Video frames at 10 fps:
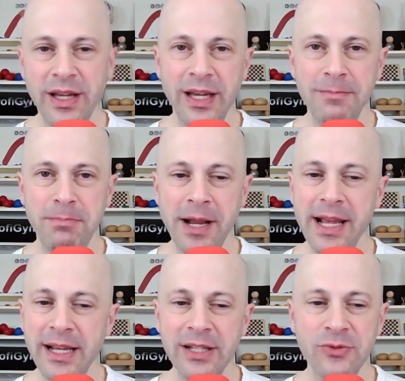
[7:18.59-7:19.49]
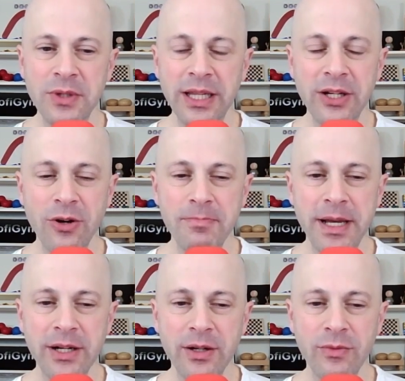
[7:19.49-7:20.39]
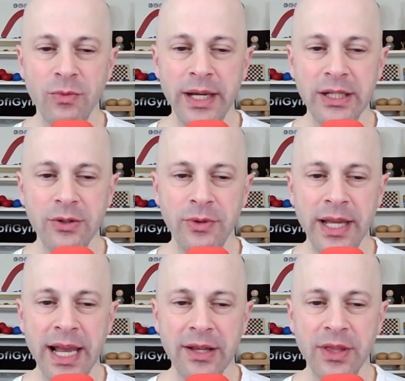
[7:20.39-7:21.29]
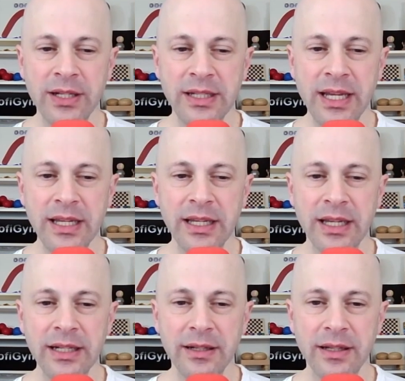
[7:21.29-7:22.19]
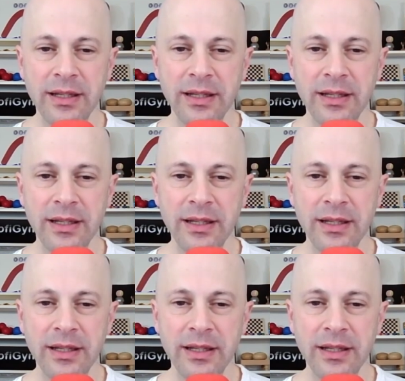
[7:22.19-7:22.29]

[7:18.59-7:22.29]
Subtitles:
and black has really no better way to react than taking it.